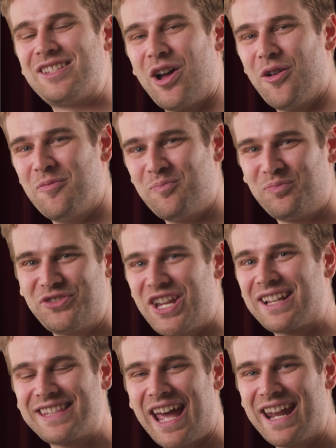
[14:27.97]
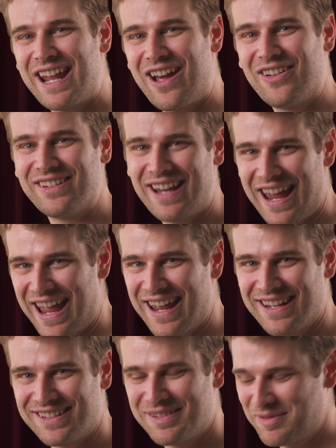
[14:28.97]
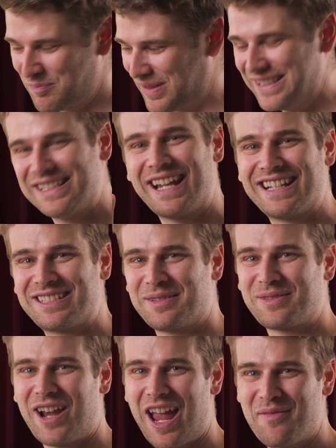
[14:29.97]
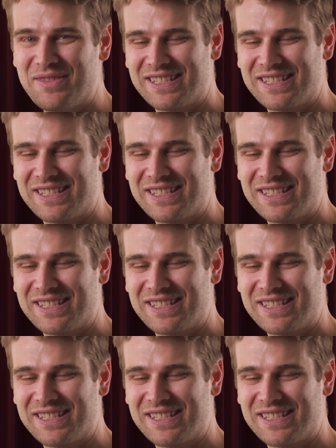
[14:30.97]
So check that out, and please like and subscribe,